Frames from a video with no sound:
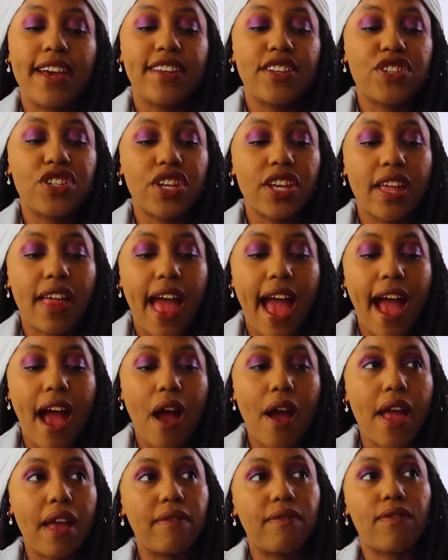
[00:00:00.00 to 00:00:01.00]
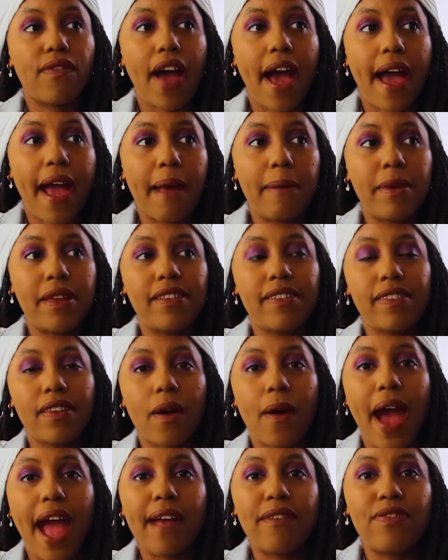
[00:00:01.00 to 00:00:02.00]
chill out and vibe. And so
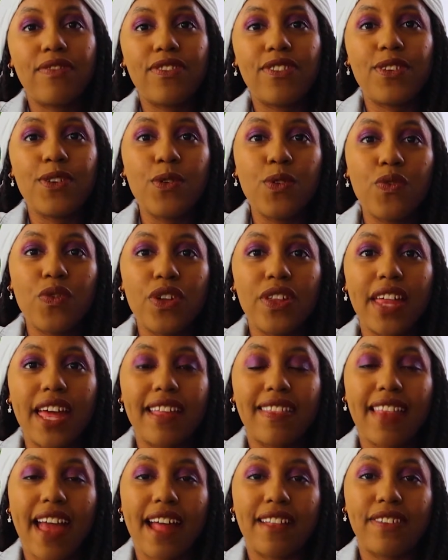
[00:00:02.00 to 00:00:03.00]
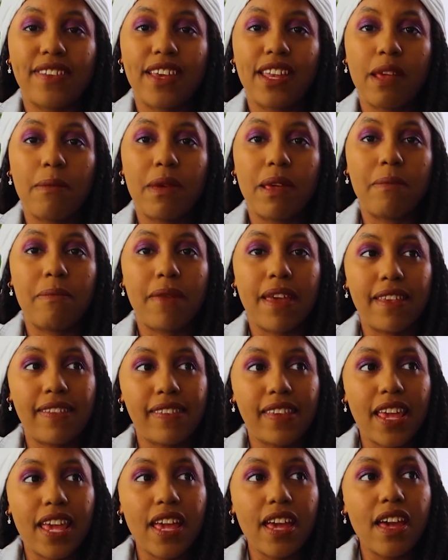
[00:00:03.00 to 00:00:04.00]
I do feel like that's gonna be
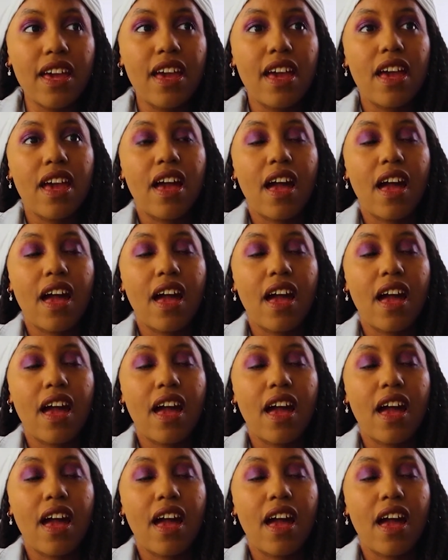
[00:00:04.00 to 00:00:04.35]
missing